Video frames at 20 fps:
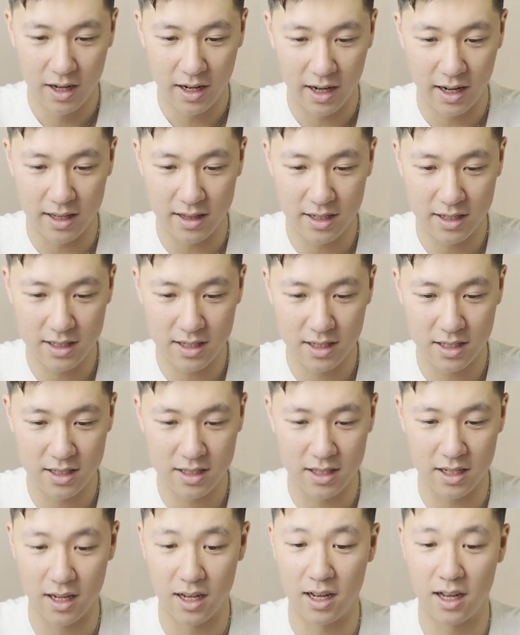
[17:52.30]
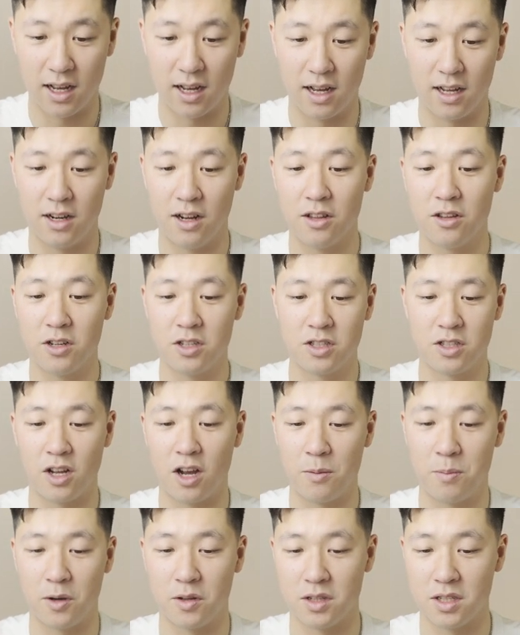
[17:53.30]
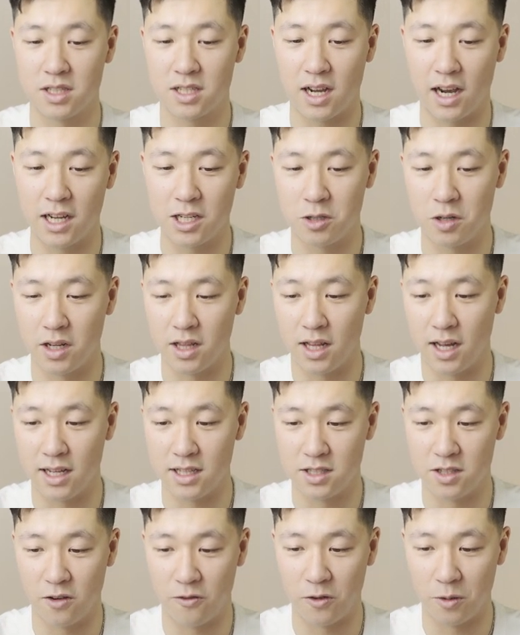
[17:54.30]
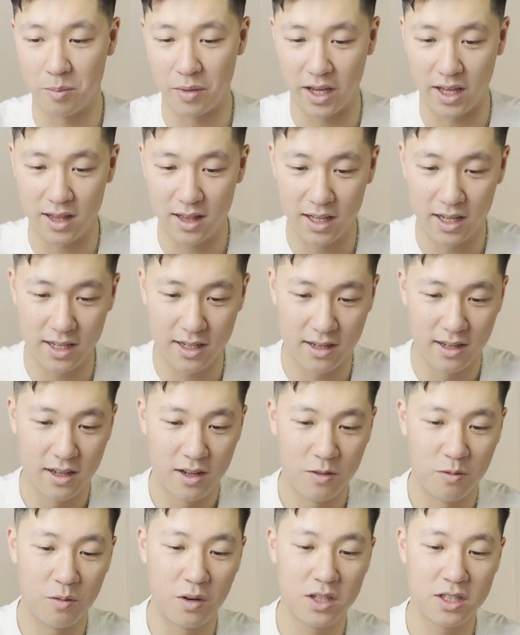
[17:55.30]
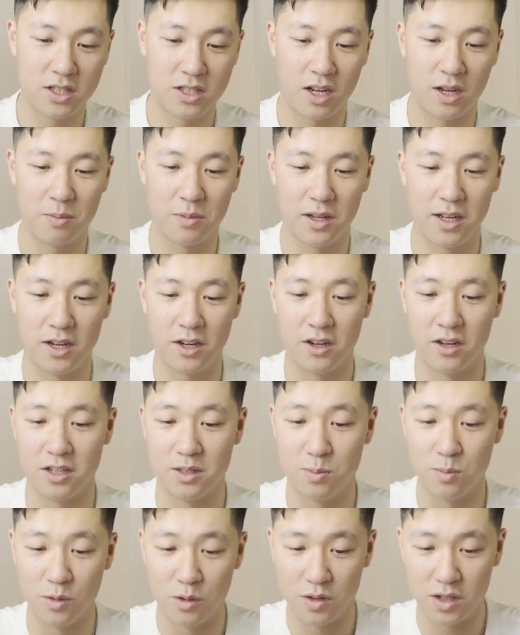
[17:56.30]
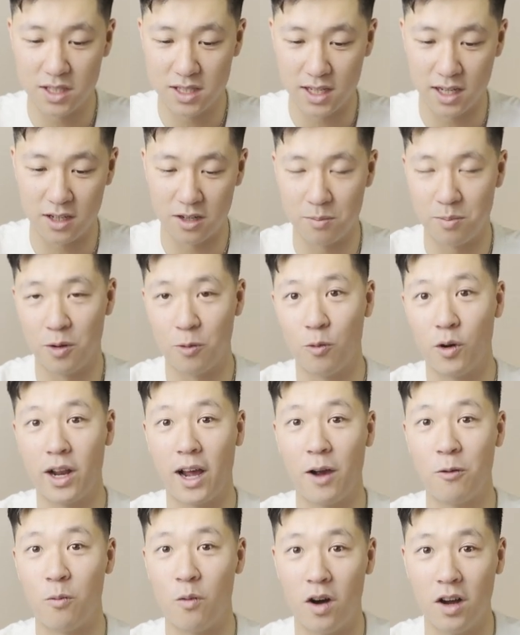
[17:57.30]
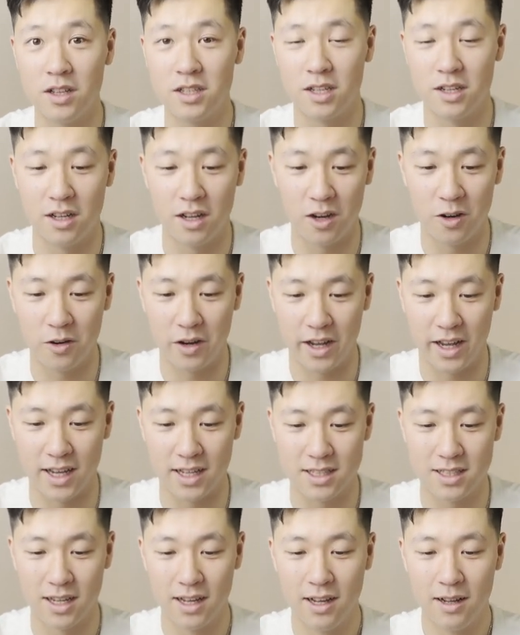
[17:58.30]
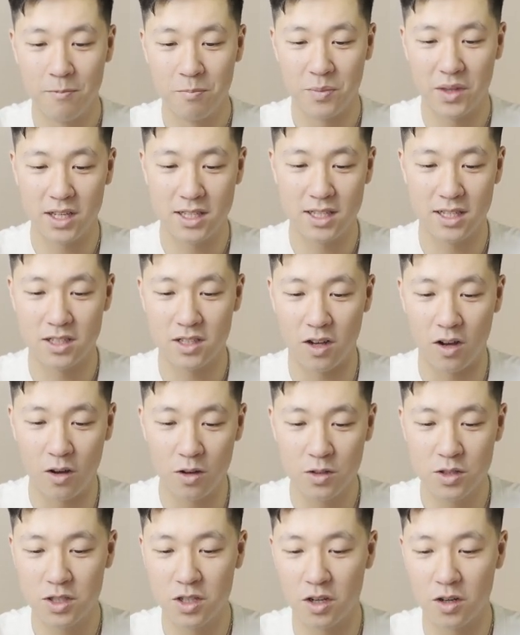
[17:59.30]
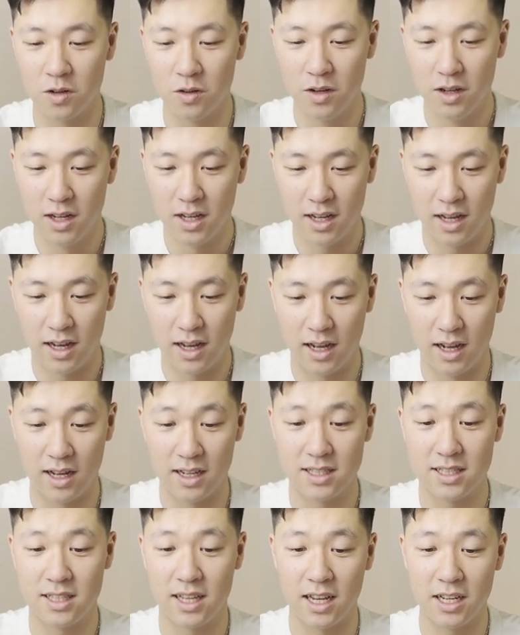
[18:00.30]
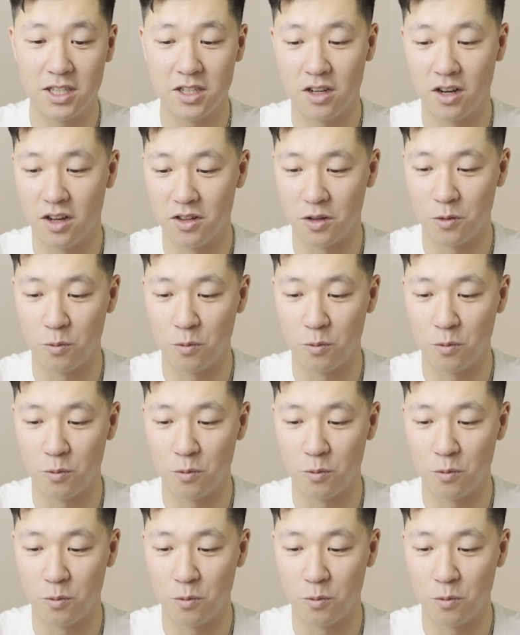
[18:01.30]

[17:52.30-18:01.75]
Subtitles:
and this is another stop on the SkyTrain line. So from Inlet, one stop later is Moody Center. But what I want to note is this is also a station on the